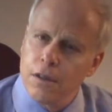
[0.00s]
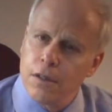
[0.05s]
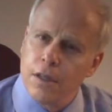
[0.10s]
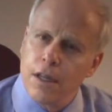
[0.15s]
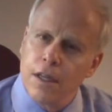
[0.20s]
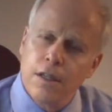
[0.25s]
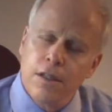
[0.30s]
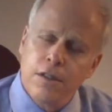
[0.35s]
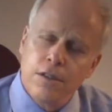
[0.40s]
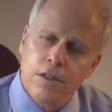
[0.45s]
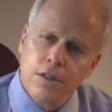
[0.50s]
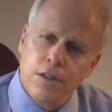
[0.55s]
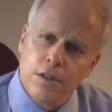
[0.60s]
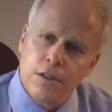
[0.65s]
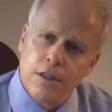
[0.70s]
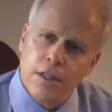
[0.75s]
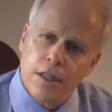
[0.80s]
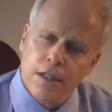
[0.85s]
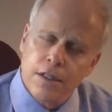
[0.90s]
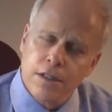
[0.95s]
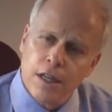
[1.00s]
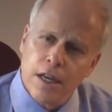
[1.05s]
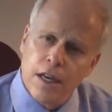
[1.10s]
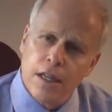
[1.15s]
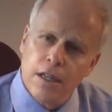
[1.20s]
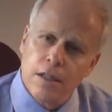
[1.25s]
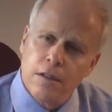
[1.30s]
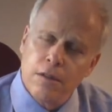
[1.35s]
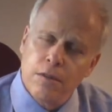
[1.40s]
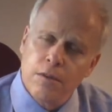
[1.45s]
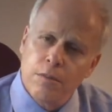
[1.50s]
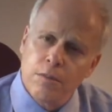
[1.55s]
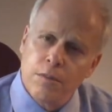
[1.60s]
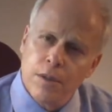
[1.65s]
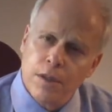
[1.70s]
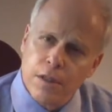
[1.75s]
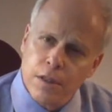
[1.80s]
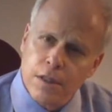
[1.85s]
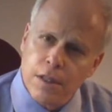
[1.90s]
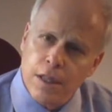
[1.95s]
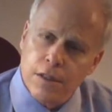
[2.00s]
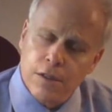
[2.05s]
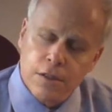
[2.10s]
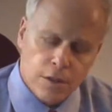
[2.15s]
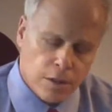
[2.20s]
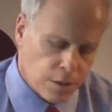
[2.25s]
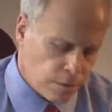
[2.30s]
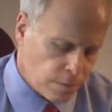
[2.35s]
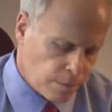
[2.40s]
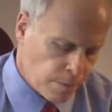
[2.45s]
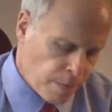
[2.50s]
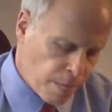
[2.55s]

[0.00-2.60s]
Not necessarily anxiety, but intensity.